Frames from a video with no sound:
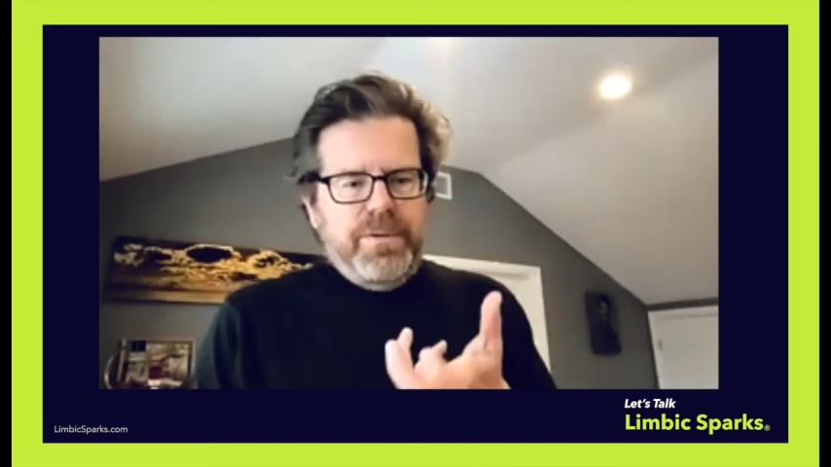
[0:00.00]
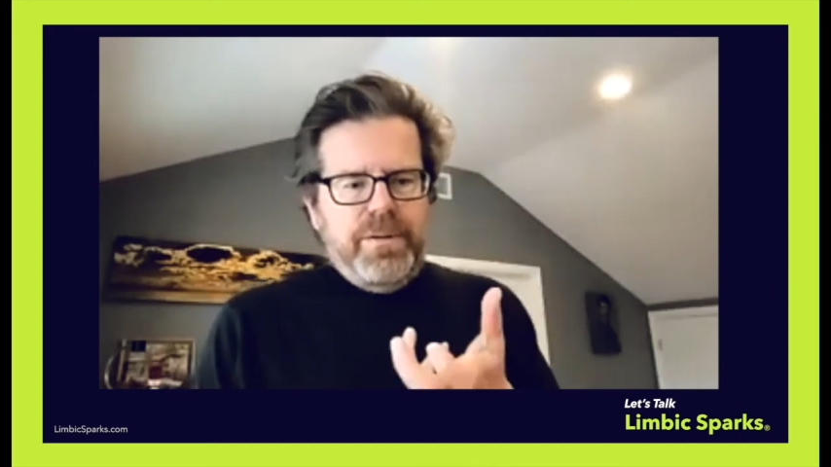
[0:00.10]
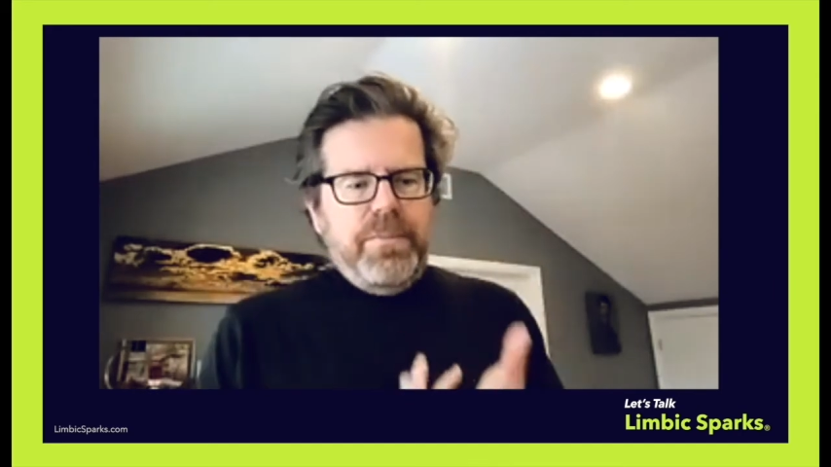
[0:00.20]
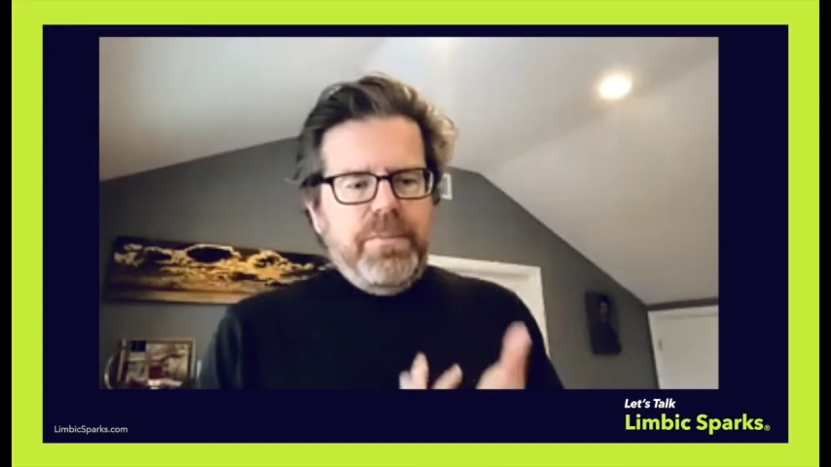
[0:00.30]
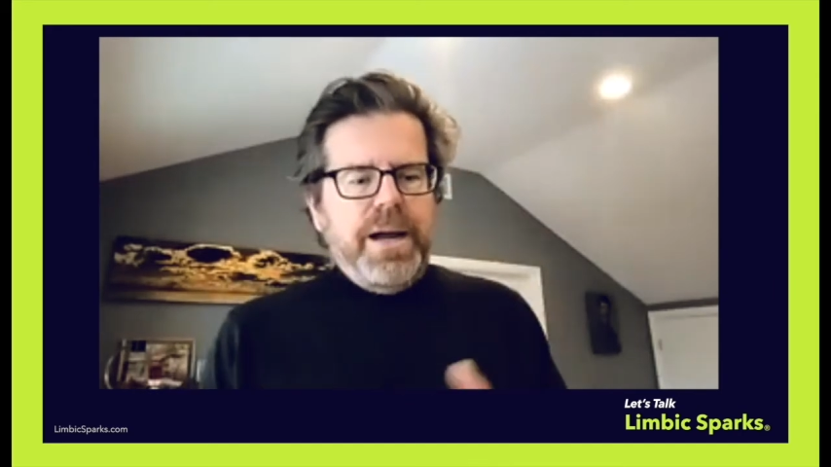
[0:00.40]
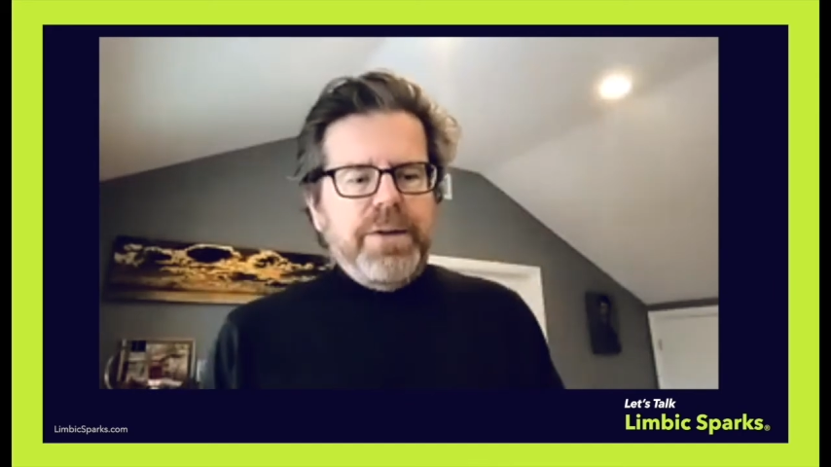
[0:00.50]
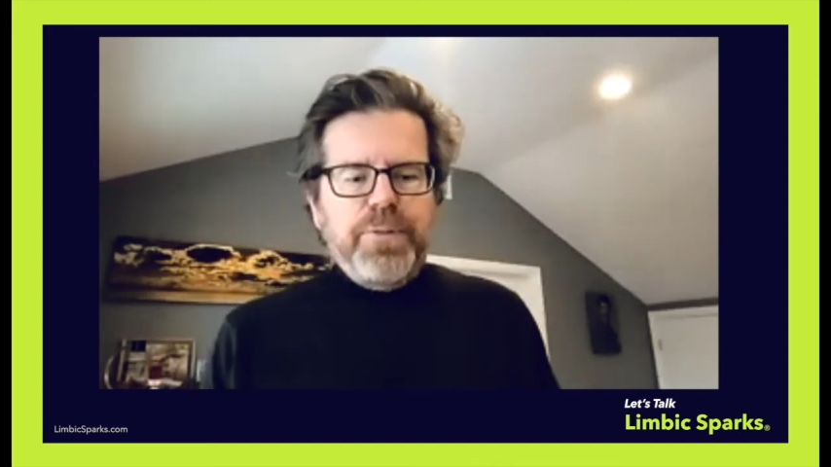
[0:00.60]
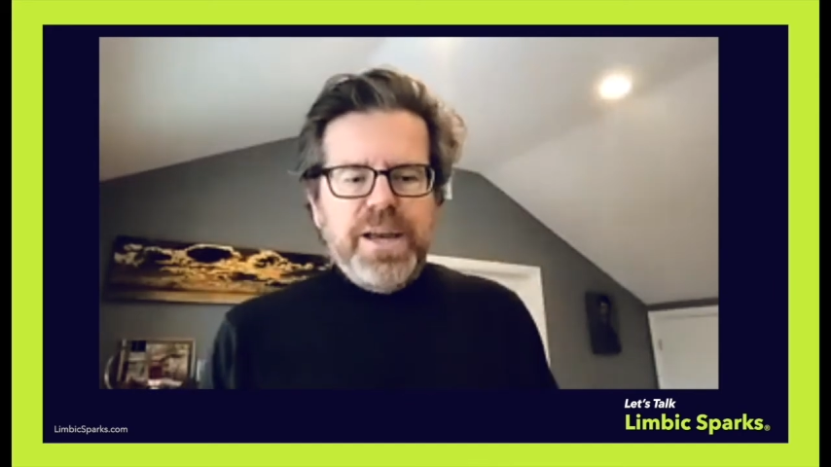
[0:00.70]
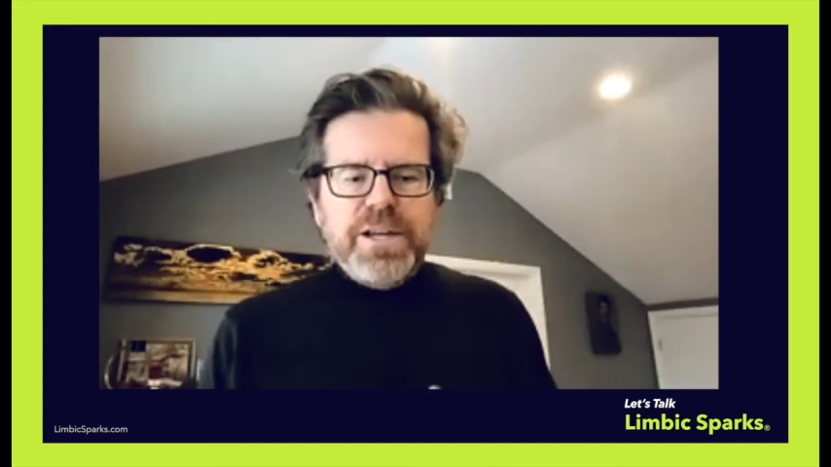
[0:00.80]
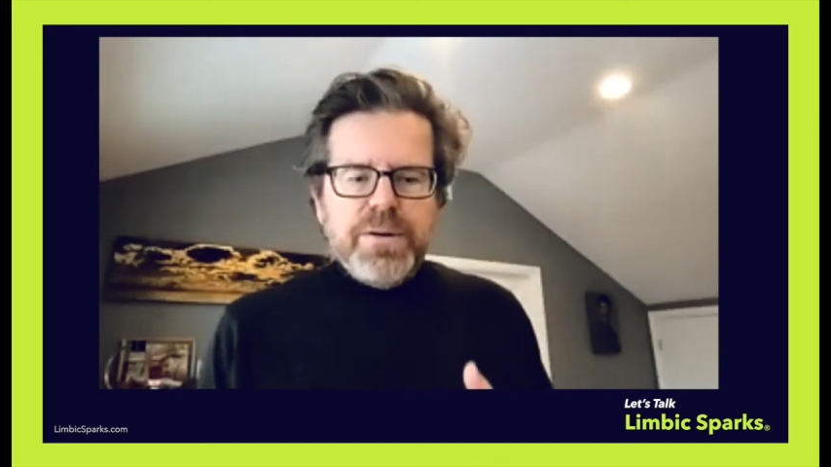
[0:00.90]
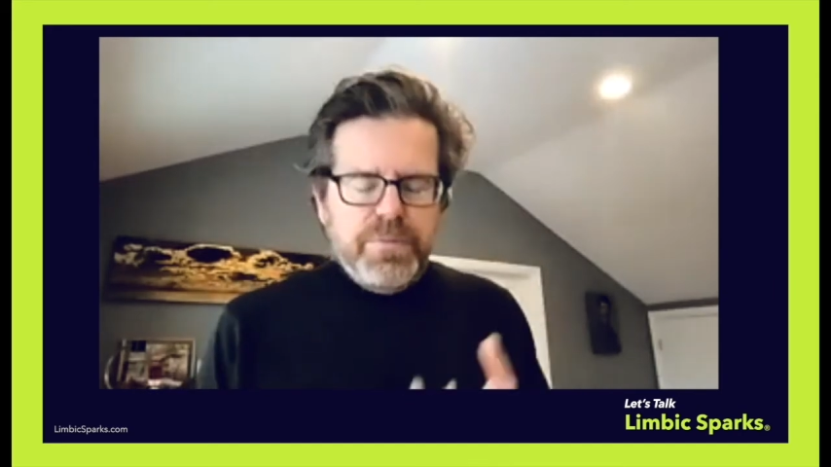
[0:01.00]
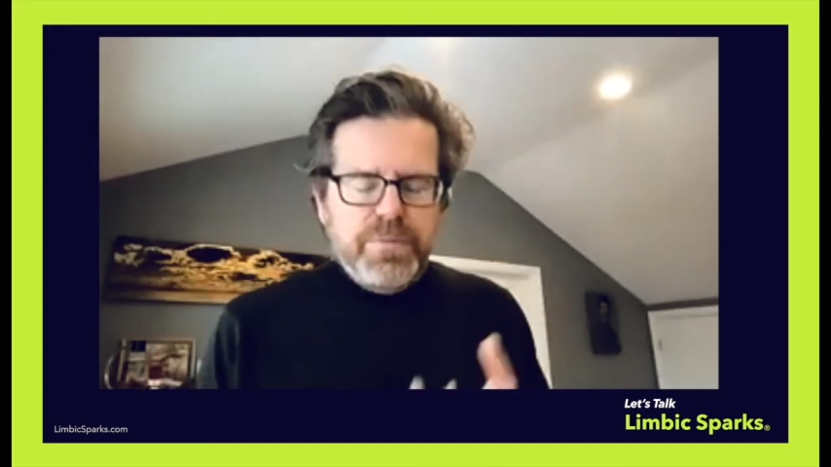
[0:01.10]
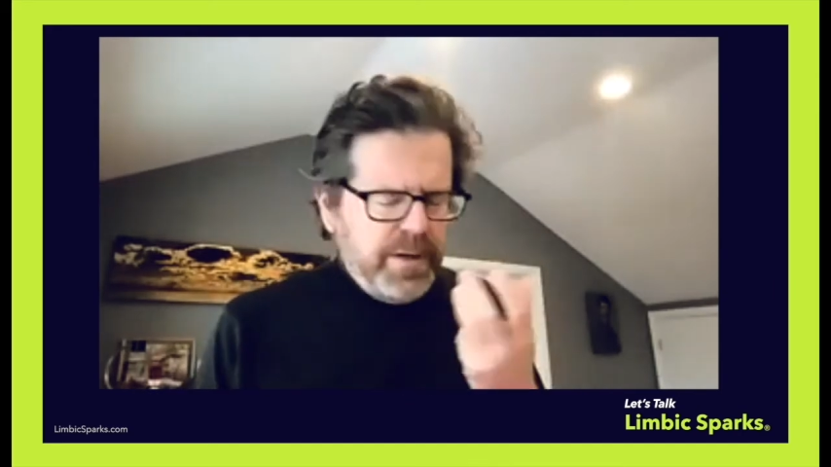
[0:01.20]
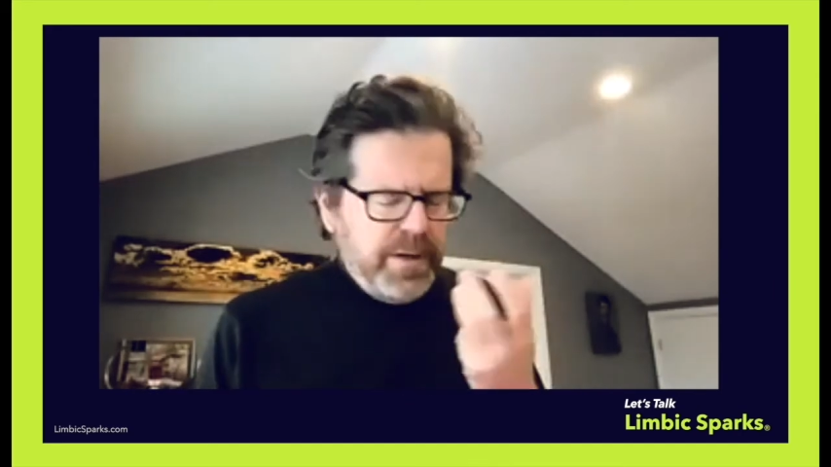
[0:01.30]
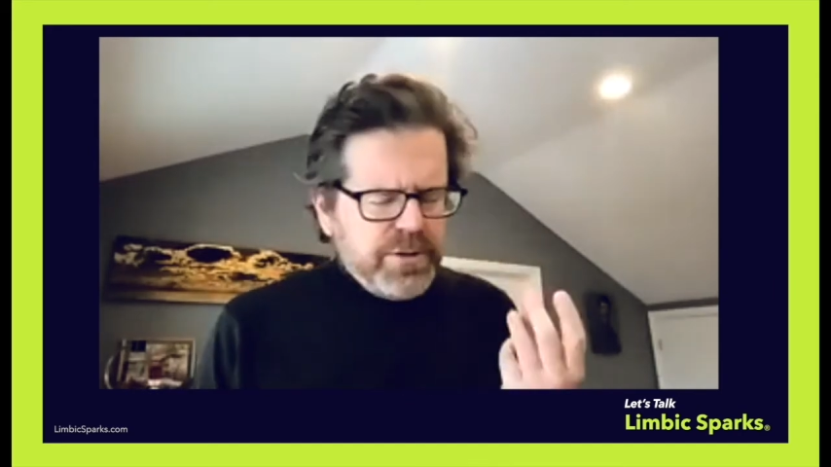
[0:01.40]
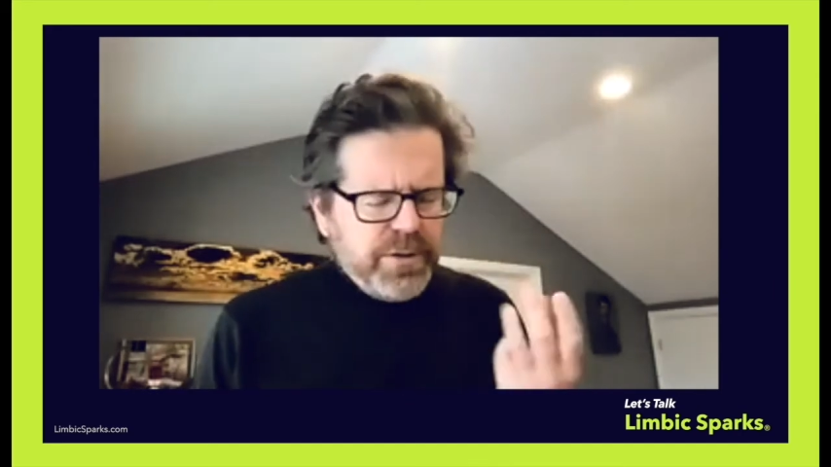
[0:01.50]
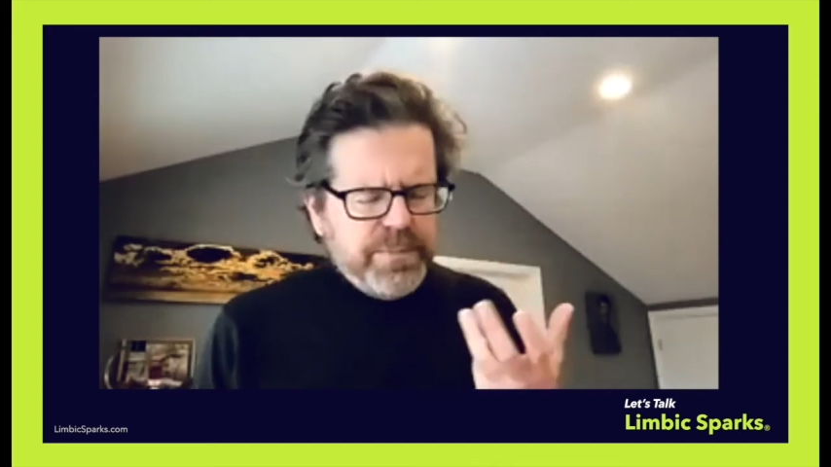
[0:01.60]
my face my sorry